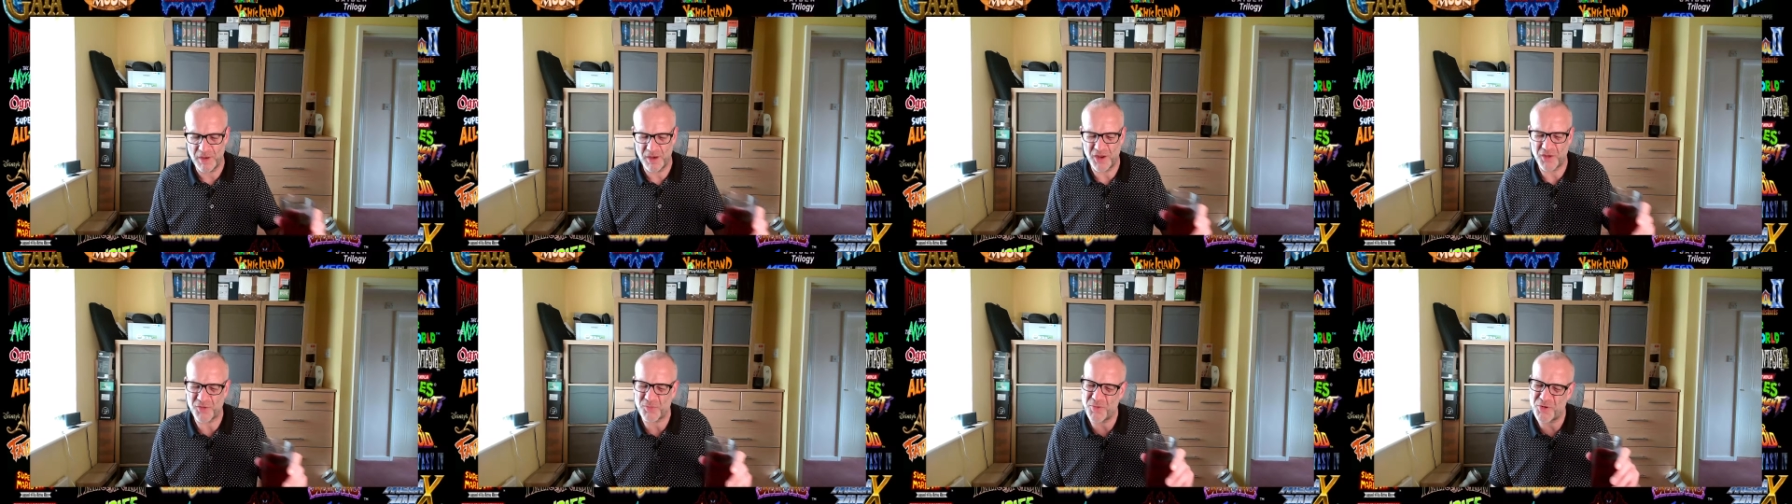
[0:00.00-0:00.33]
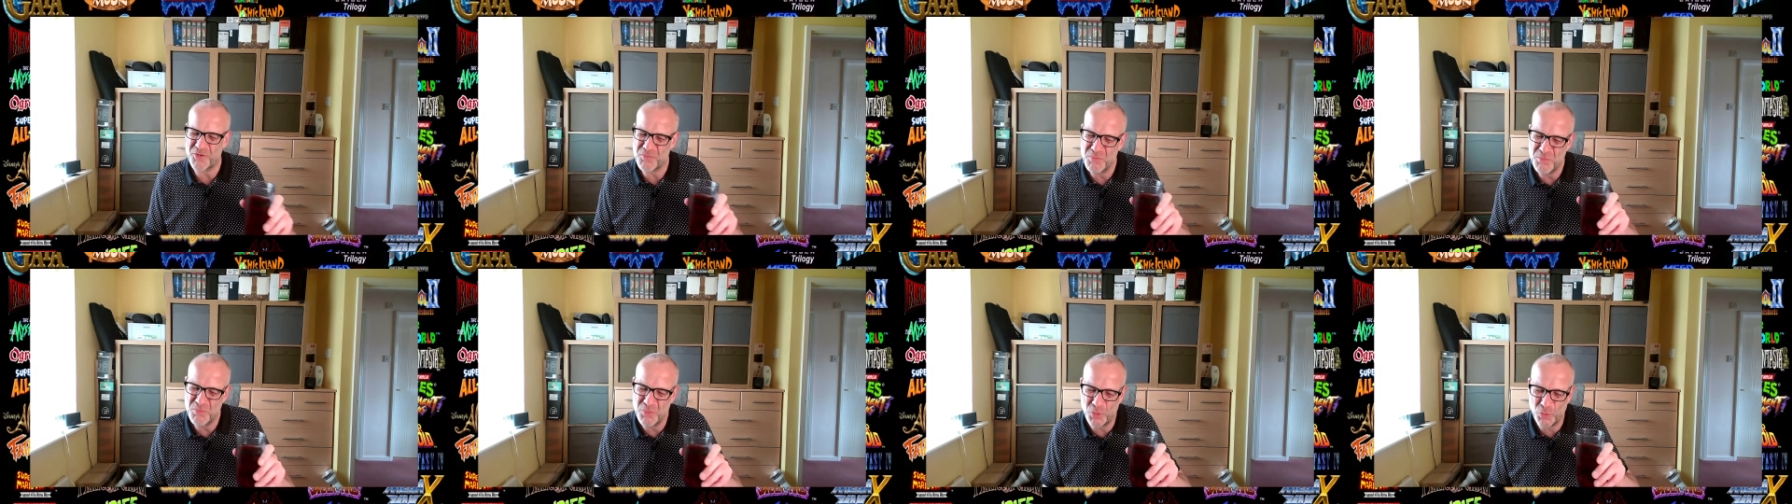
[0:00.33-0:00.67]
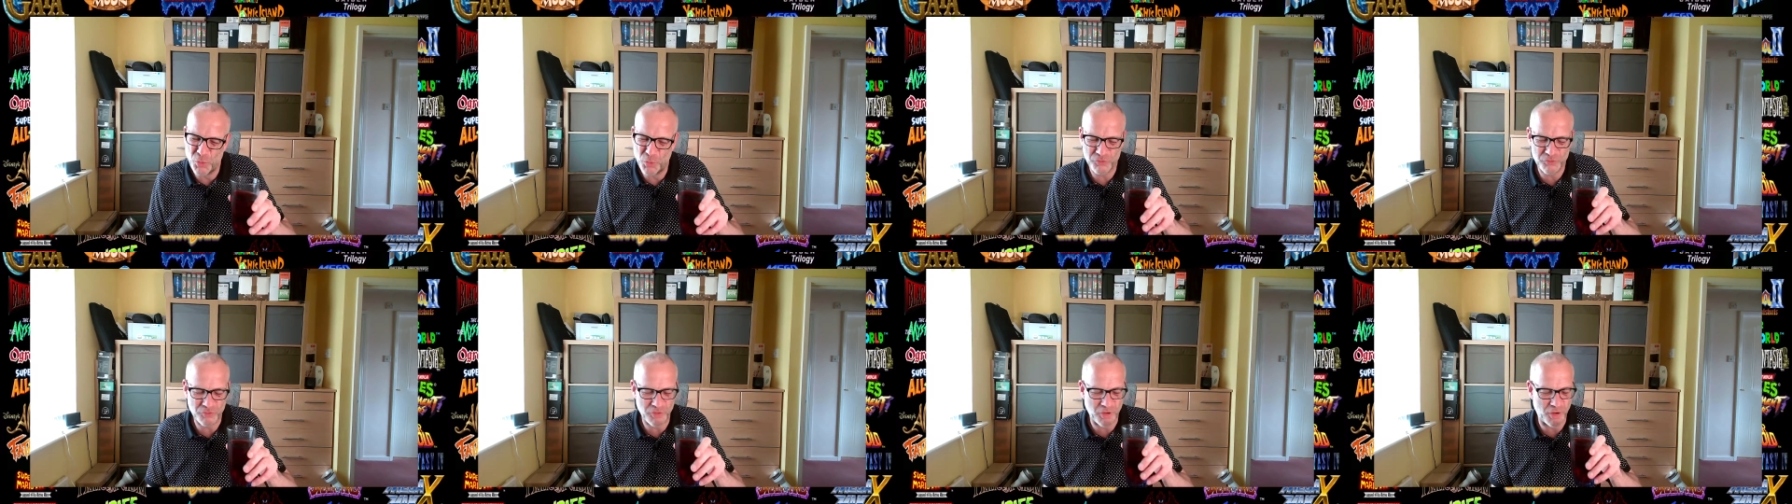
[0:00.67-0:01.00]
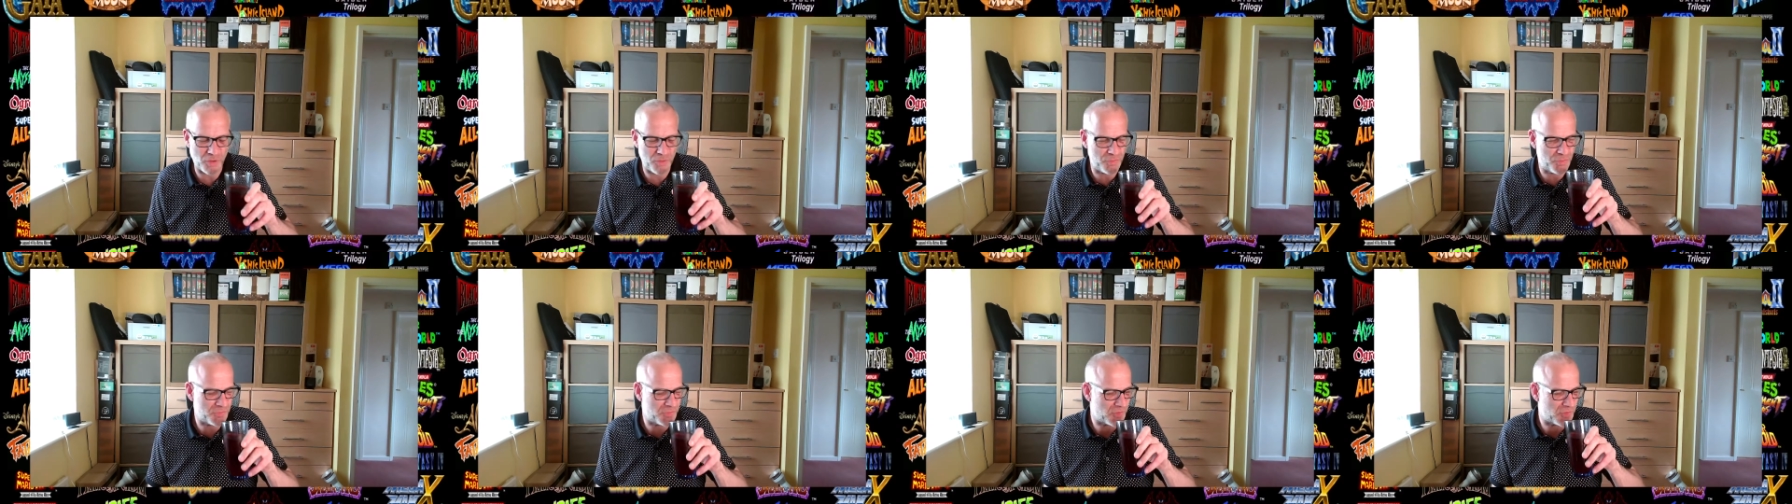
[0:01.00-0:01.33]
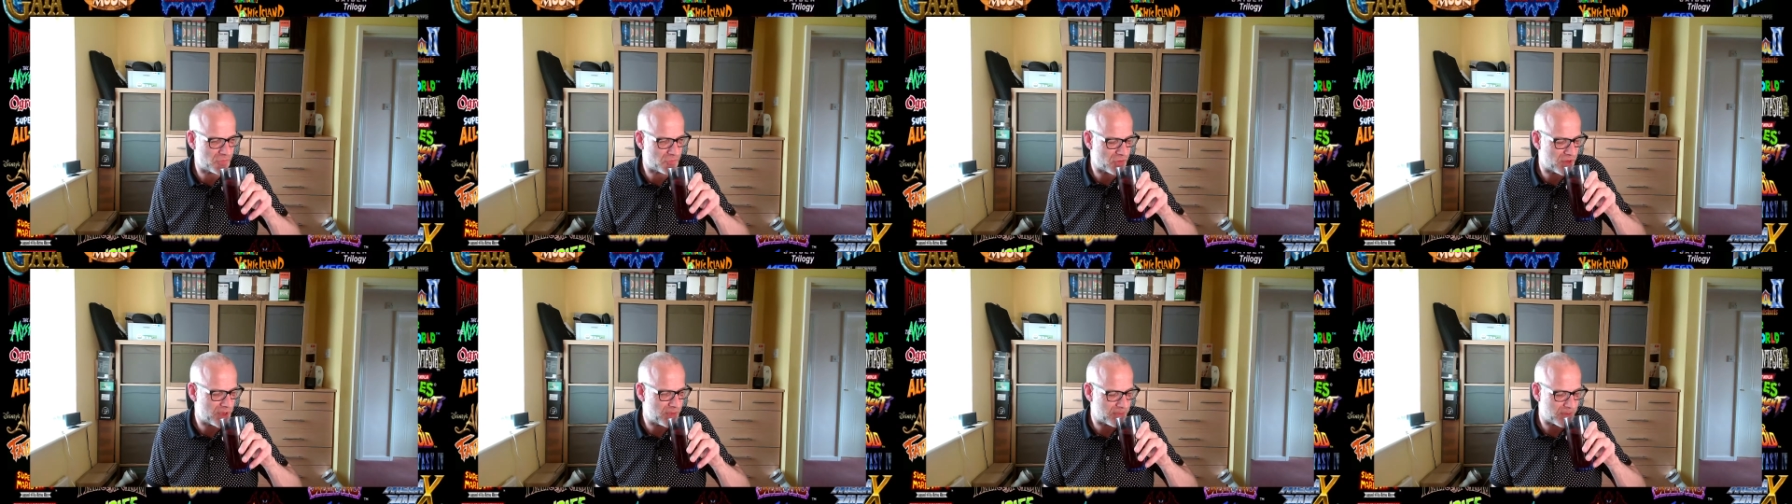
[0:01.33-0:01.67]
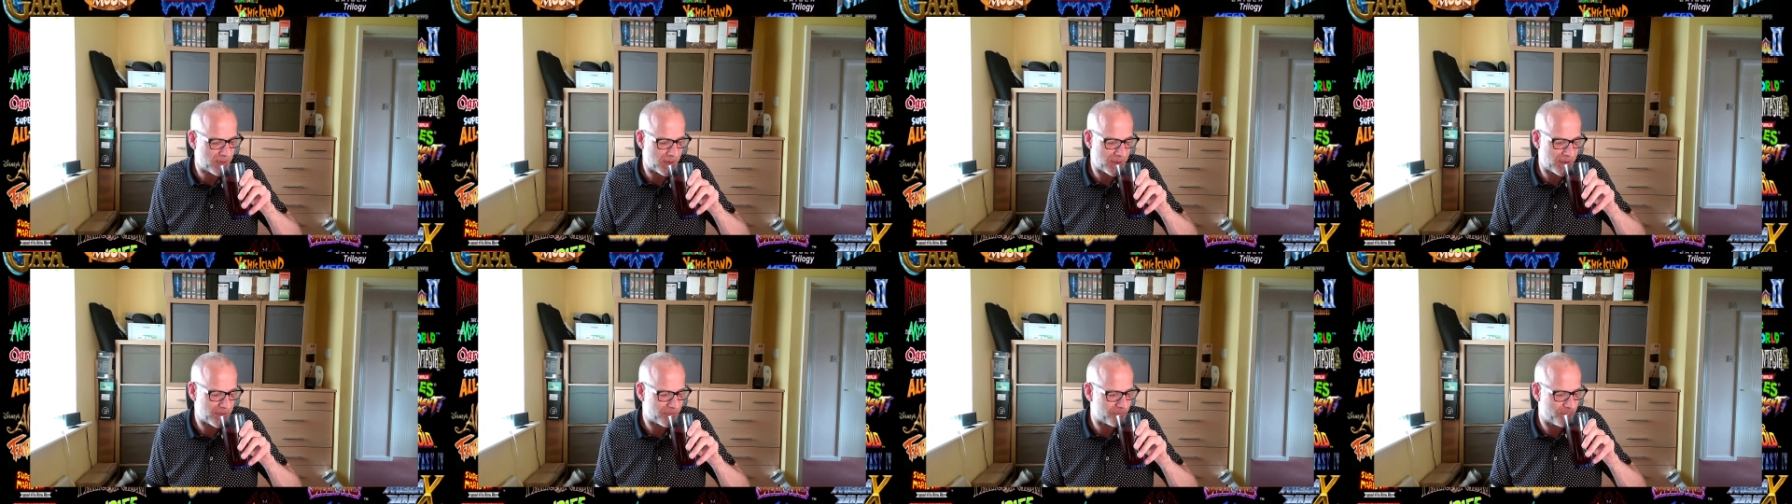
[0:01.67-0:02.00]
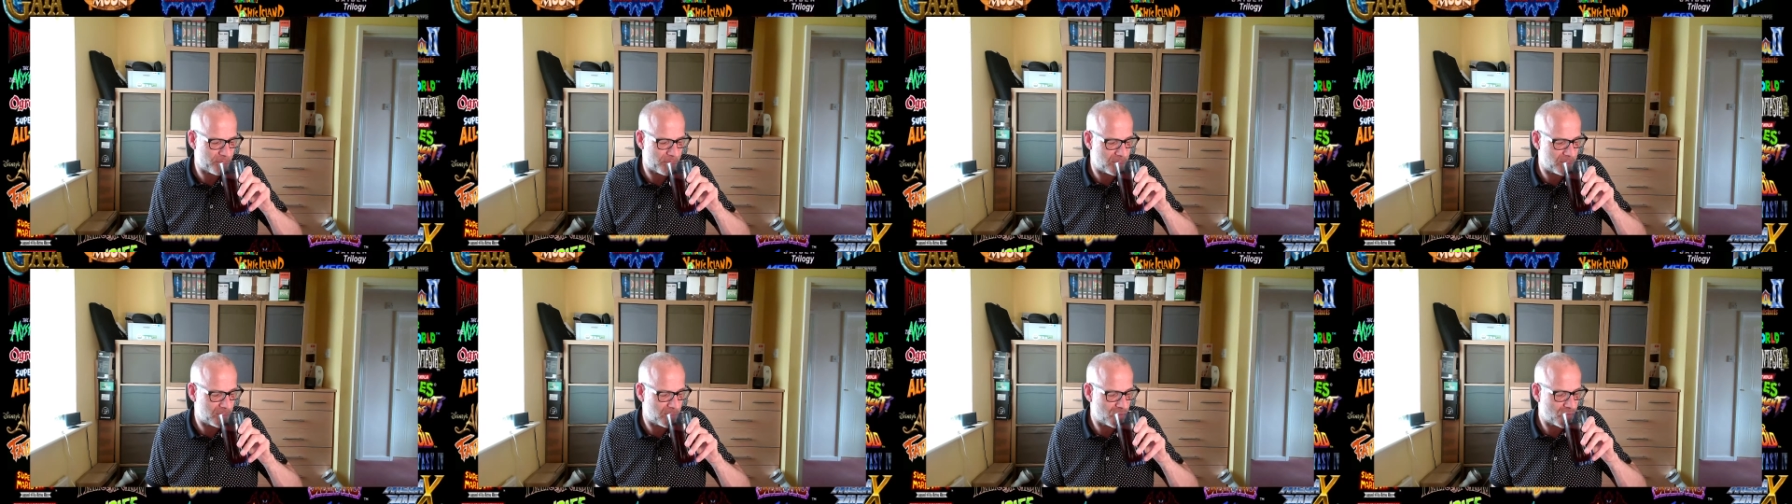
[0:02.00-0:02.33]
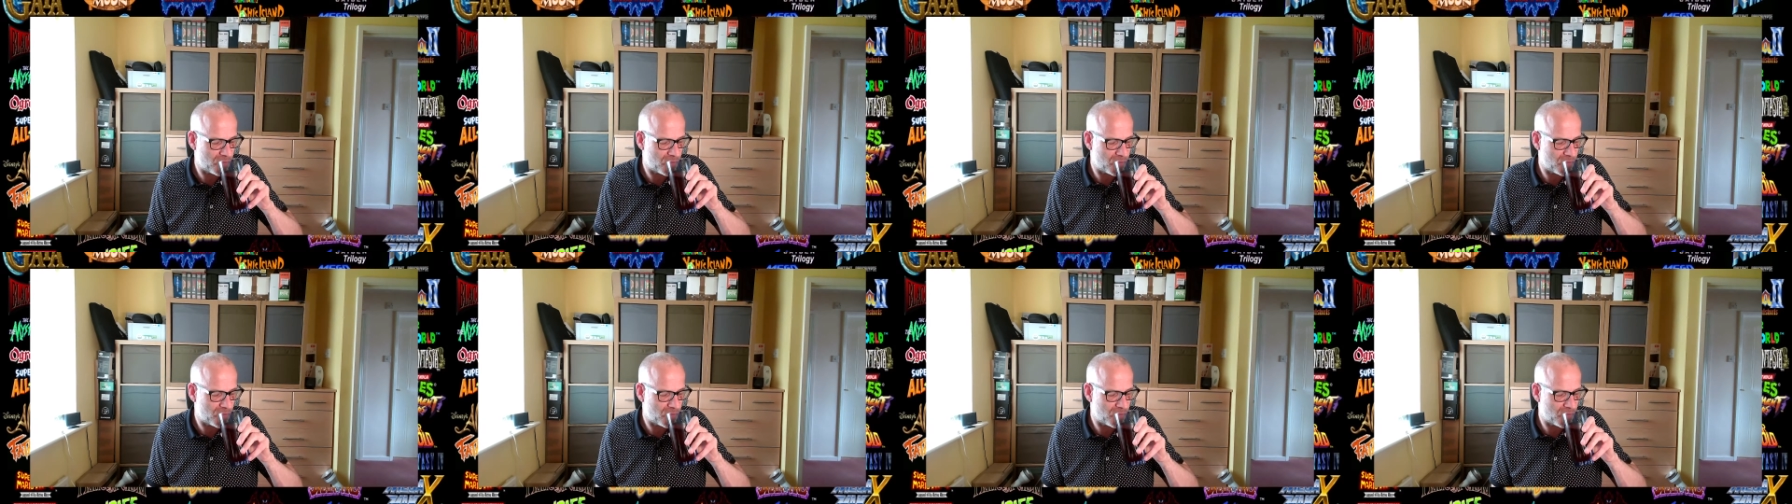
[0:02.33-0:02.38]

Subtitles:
I suppose more so than the Dreamcast, but